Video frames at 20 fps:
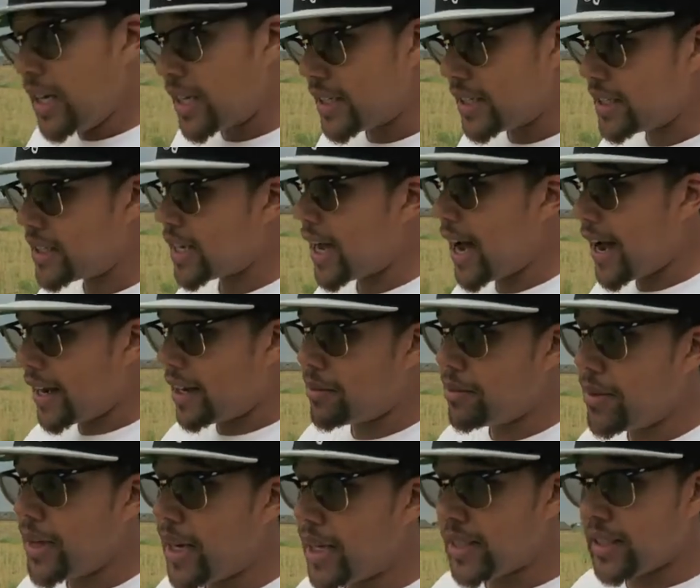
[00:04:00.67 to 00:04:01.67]
Is this
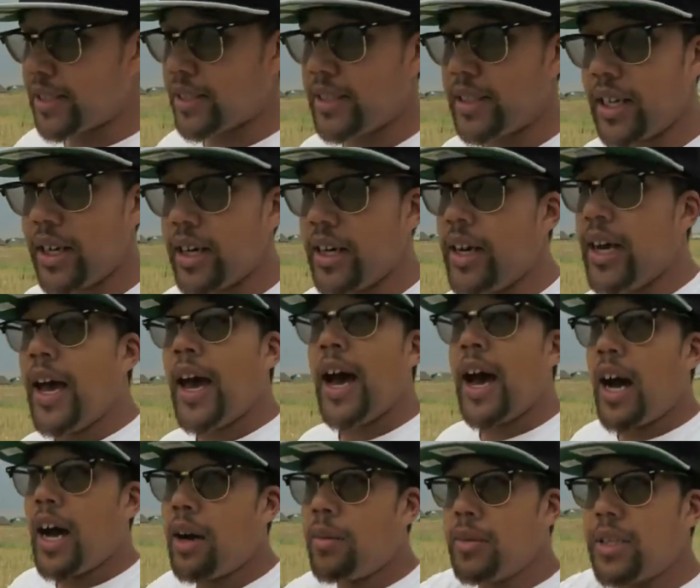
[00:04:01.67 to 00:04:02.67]
item necessary?
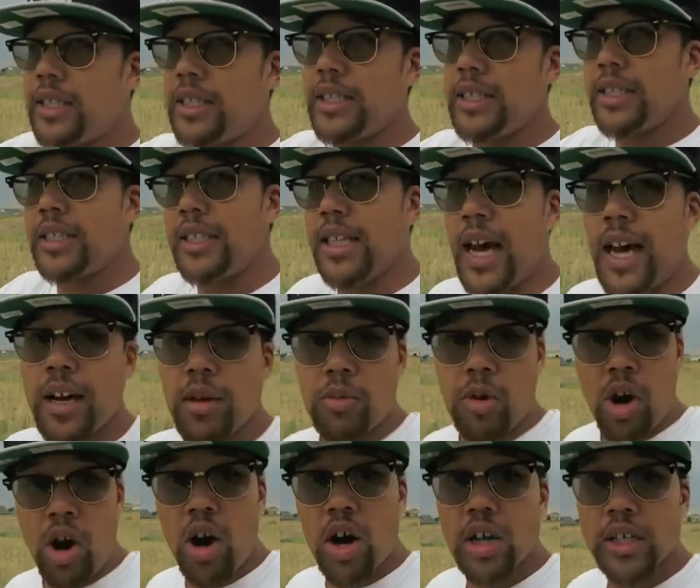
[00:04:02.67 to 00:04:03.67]
How much did this item
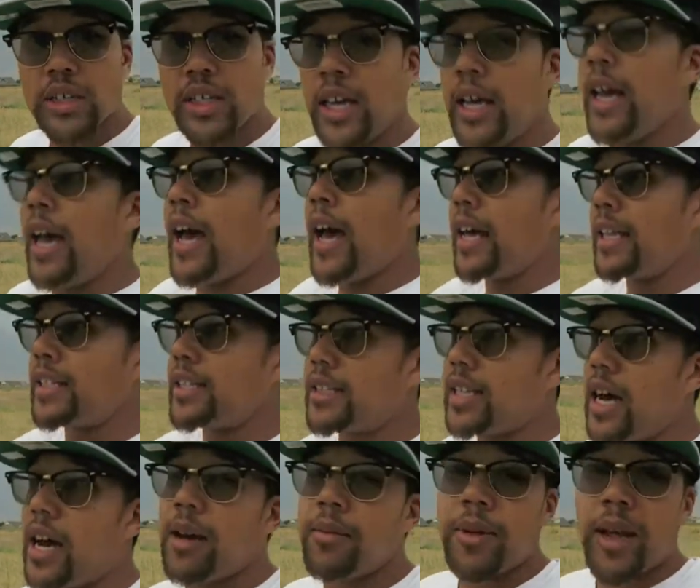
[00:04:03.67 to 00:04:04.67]
cost at the
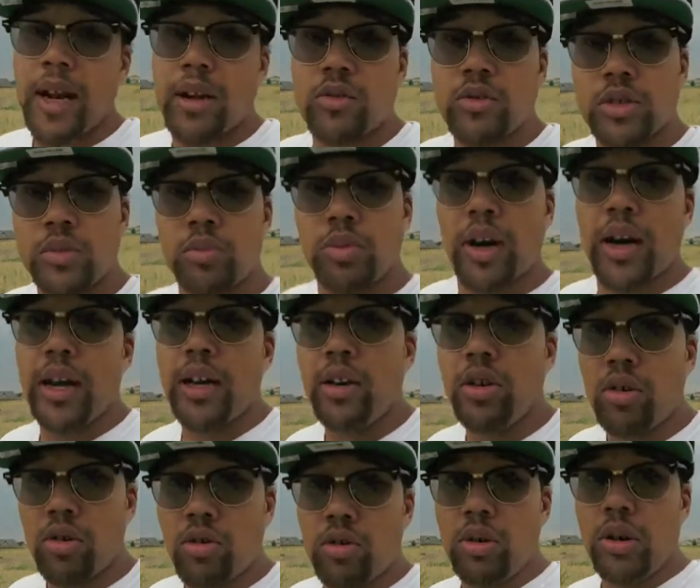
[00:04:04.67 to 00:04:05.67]
time that it was brand
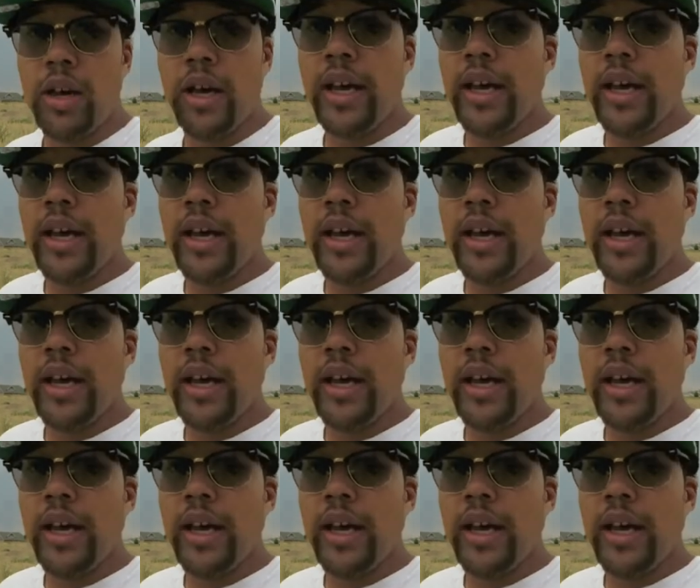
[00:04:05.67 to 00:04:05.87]
new?